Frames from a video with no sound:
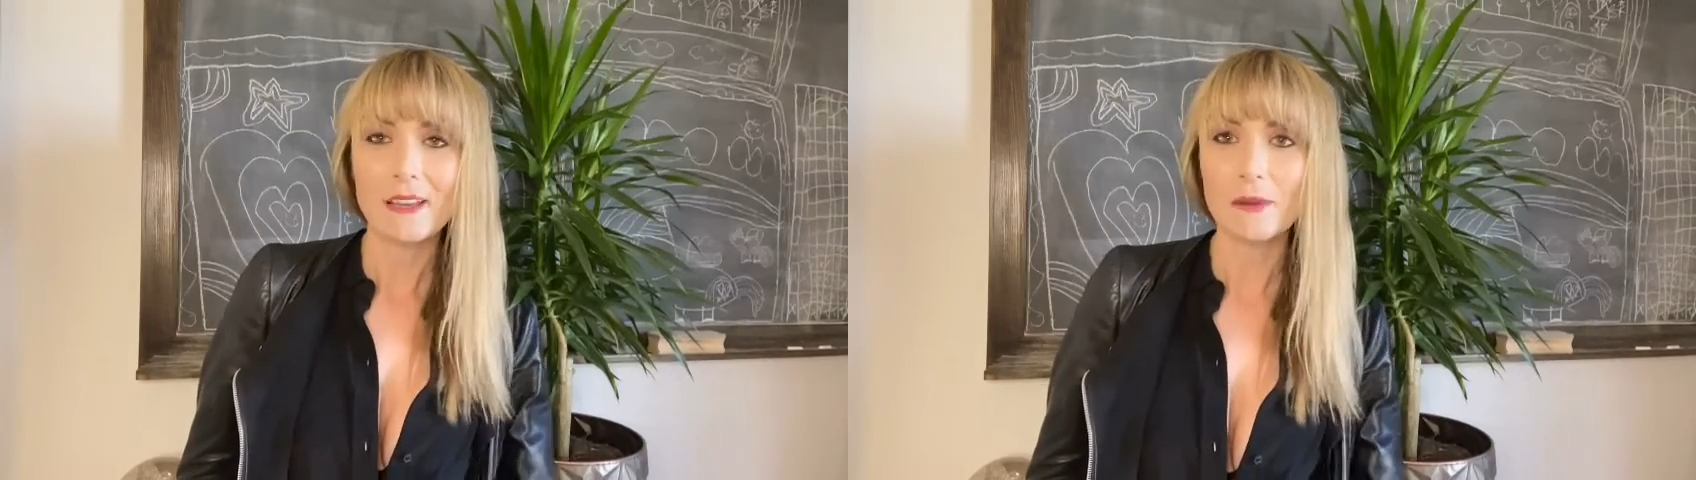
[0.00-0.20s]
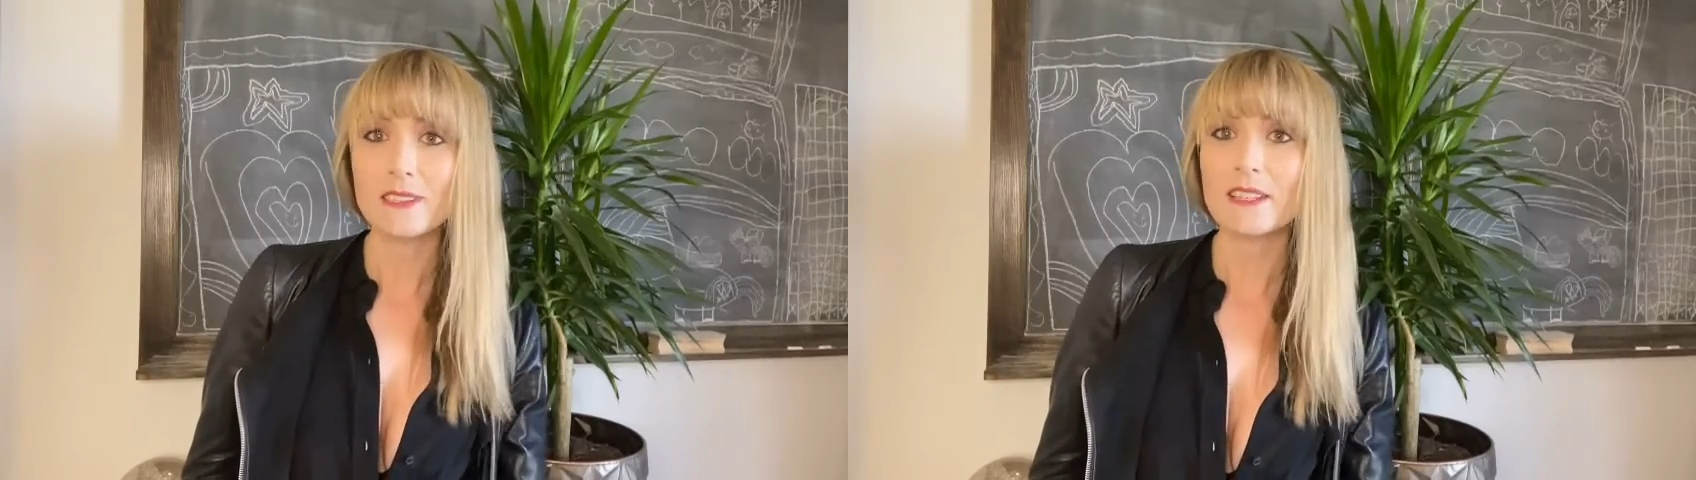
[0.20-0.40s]

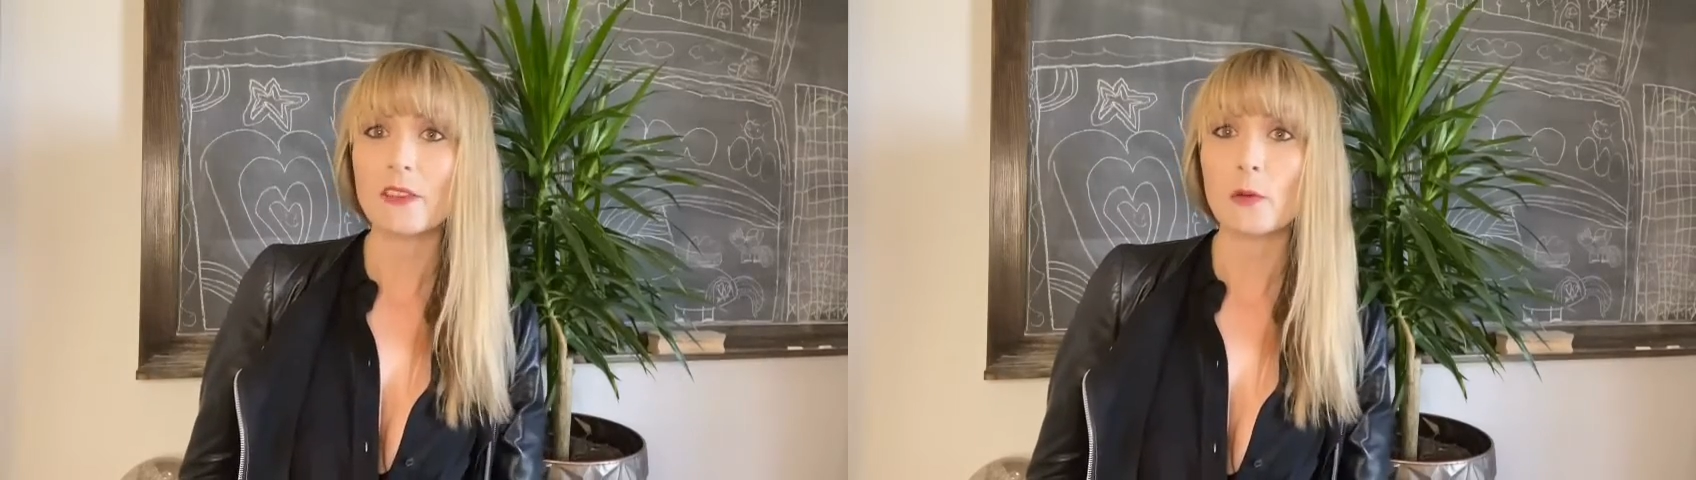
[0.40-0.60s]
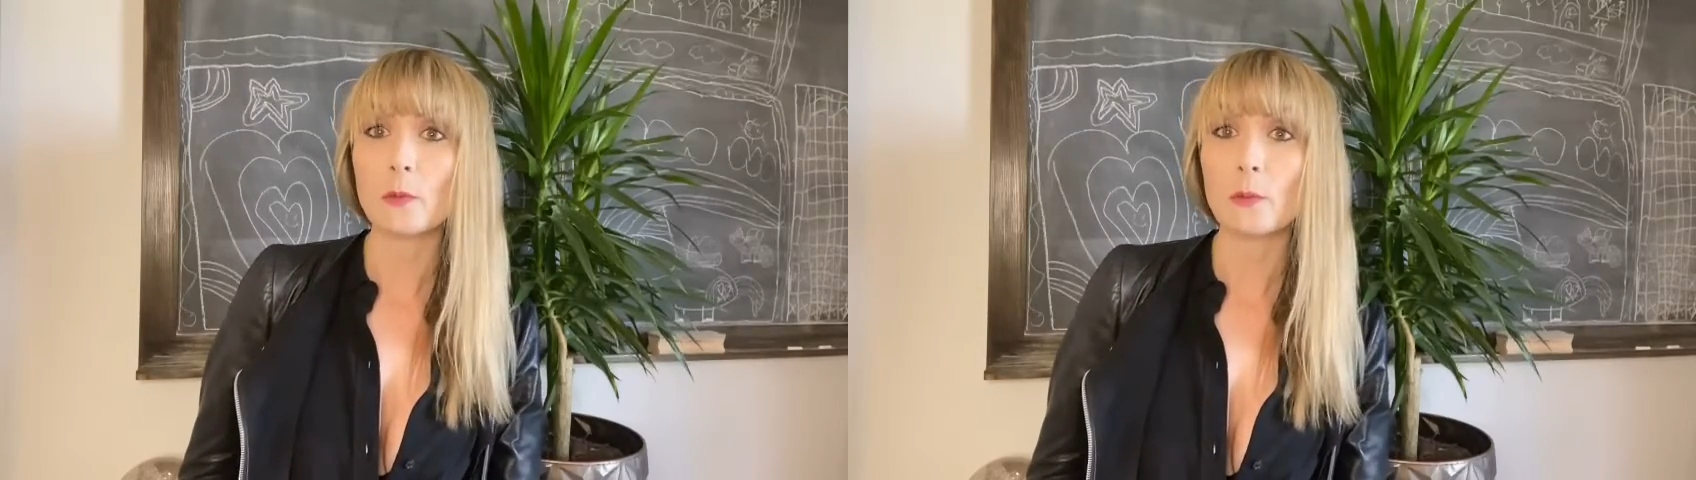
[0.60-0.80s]
And most of
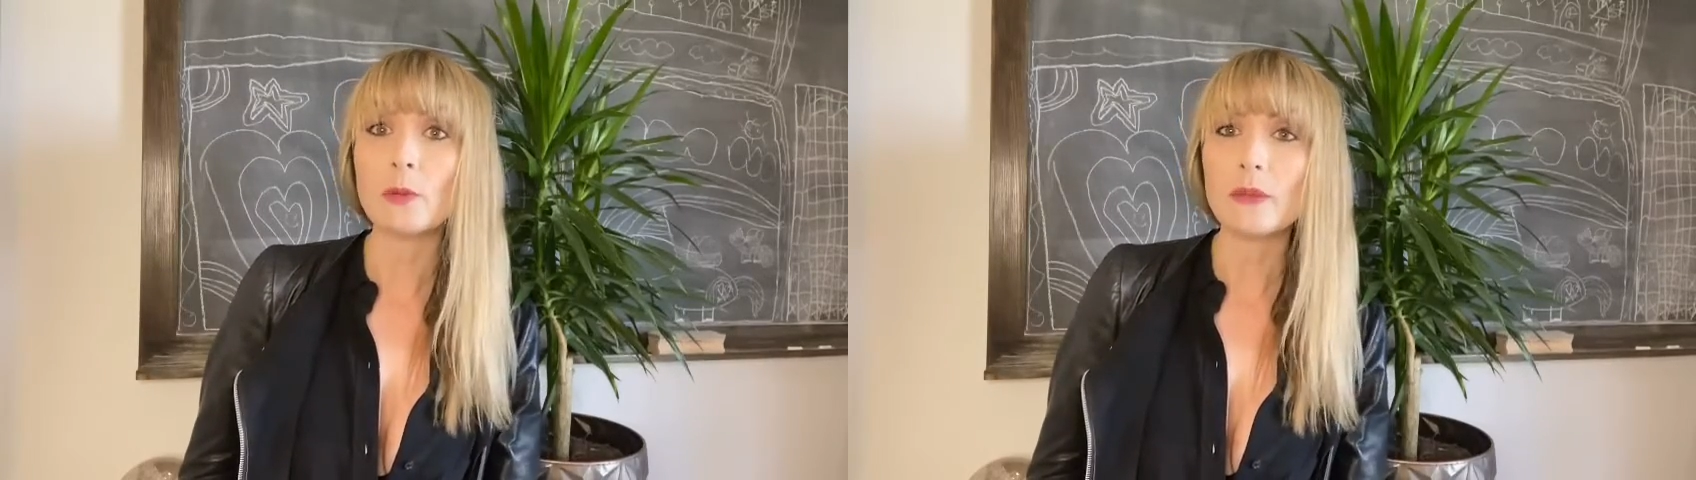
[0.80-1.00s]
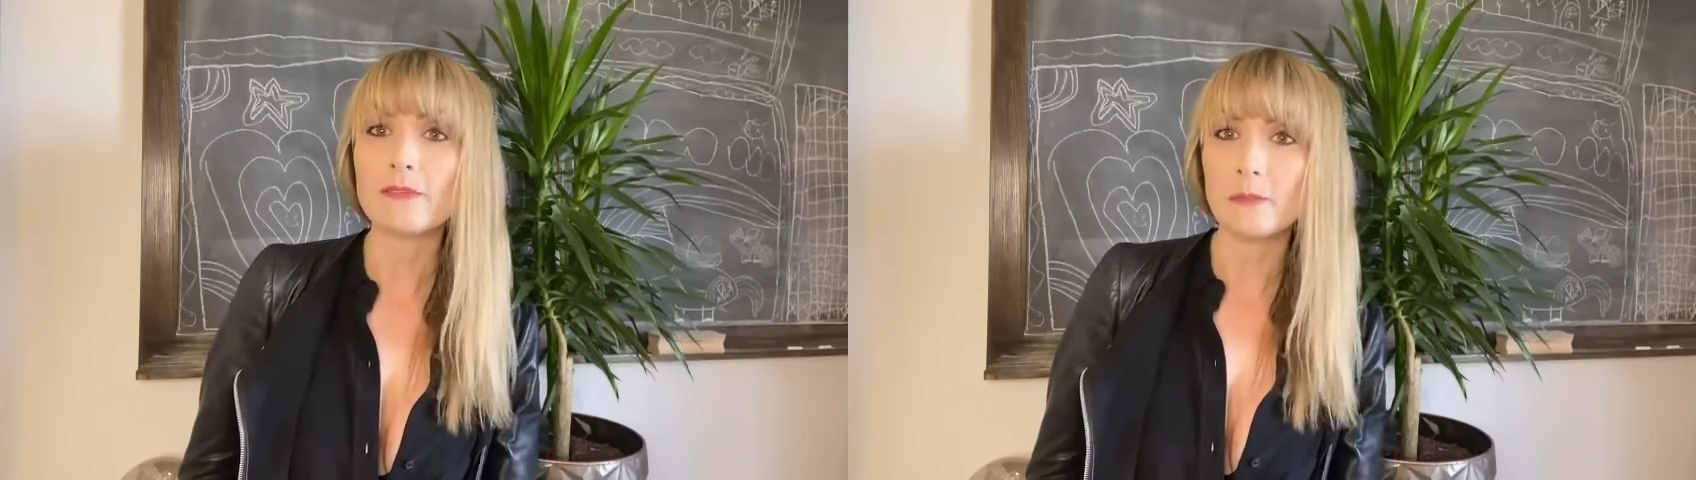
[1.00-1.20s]
you
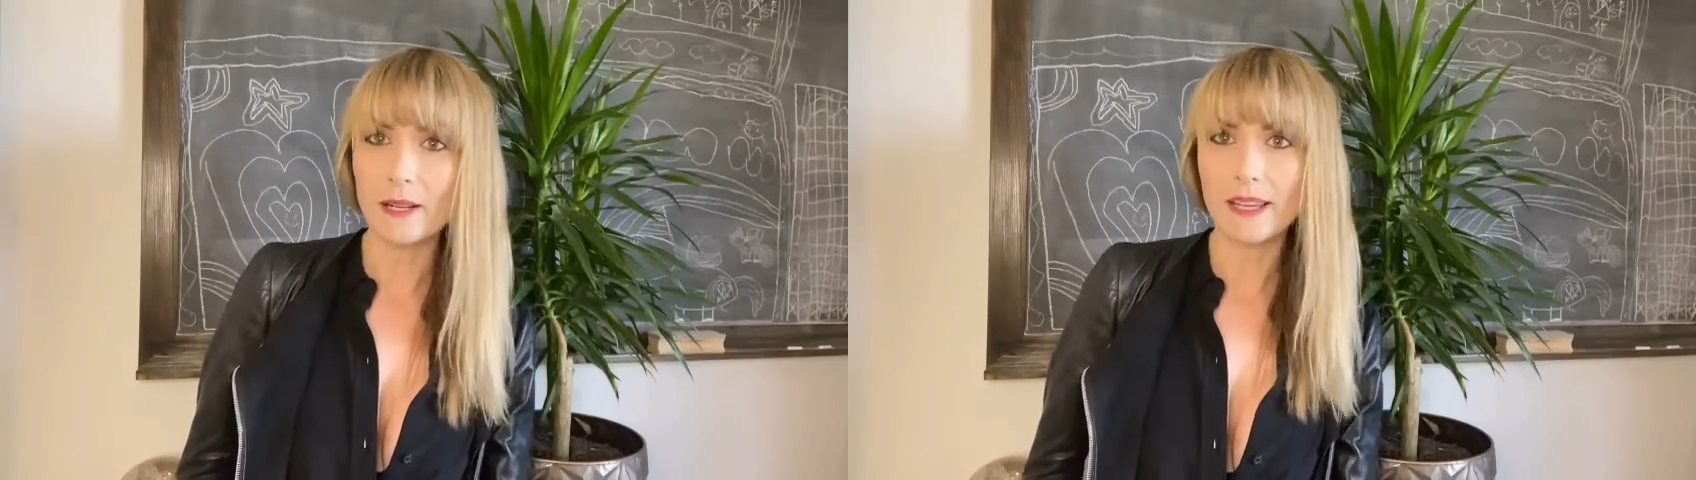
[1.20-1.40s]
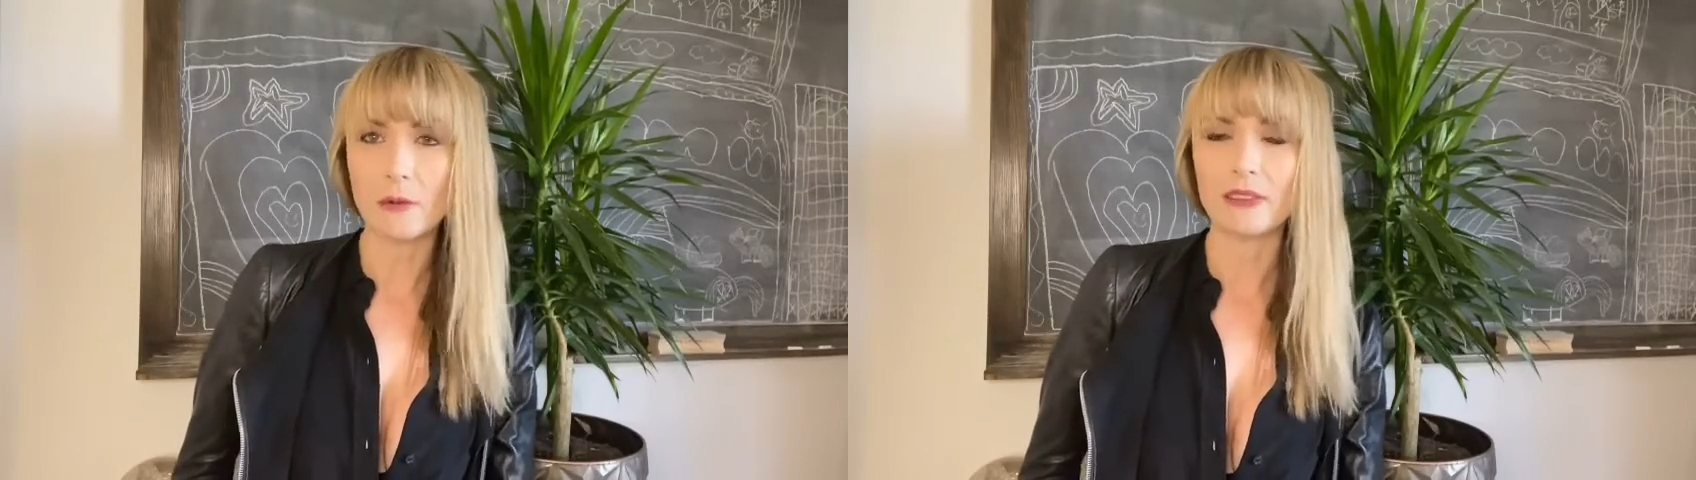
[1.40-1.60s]
will be
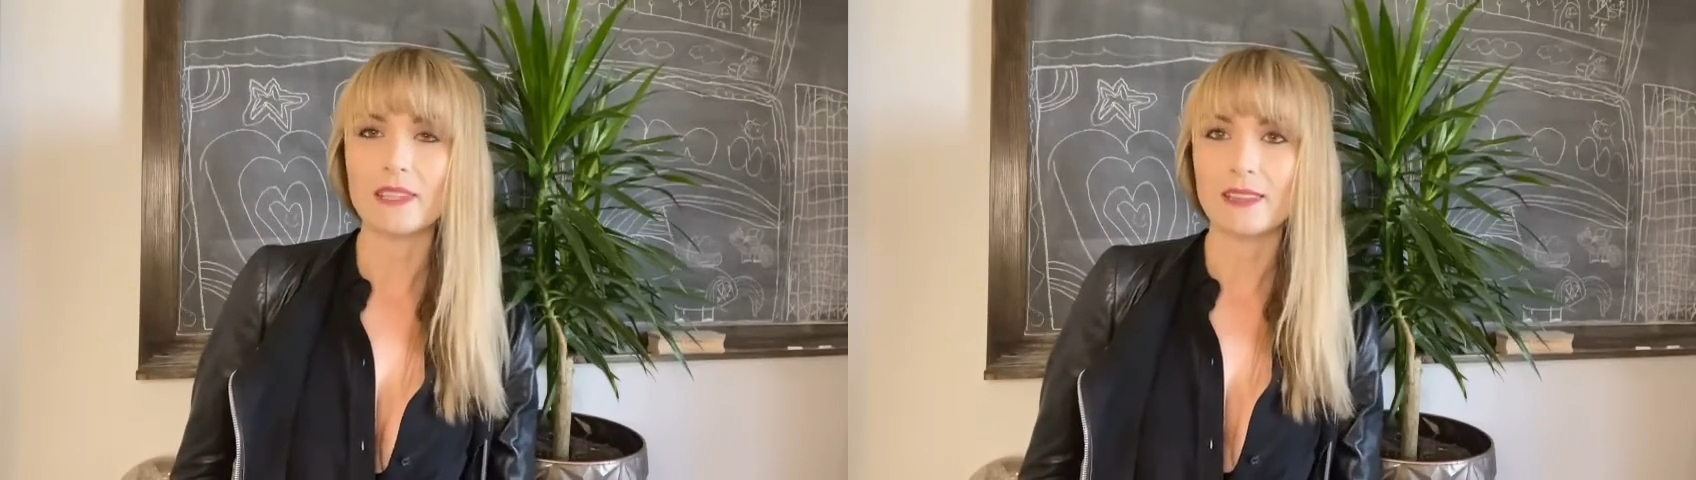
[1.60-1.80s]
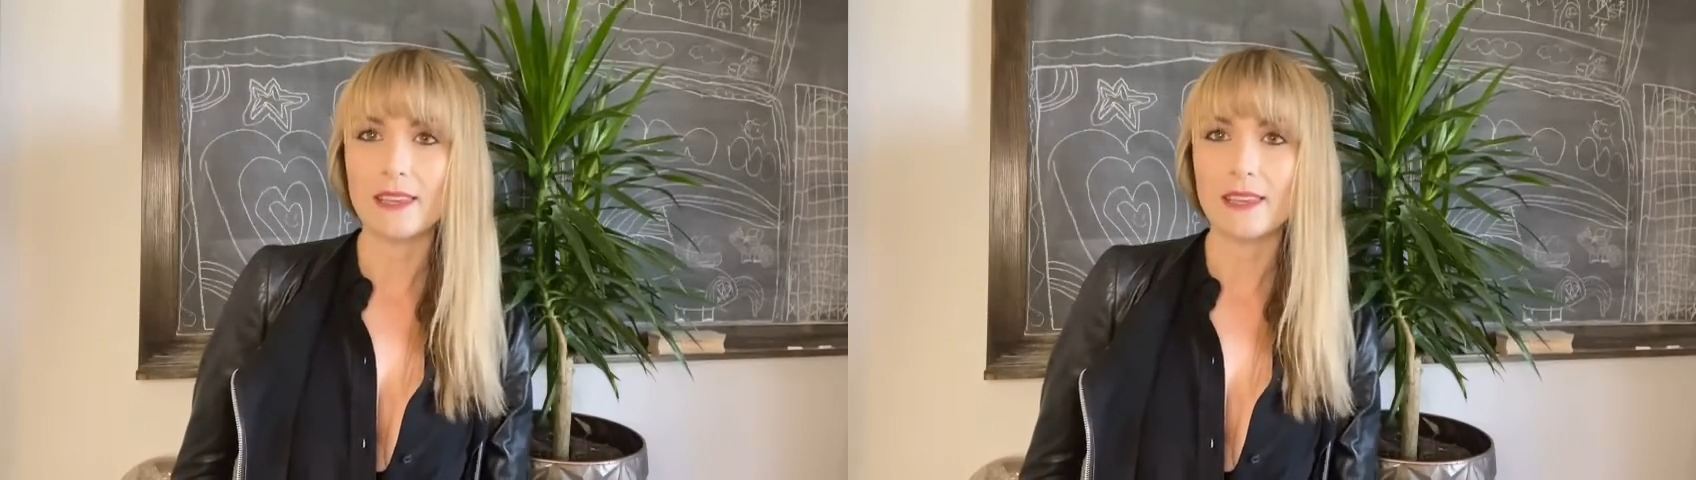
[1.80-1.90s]
familiar with the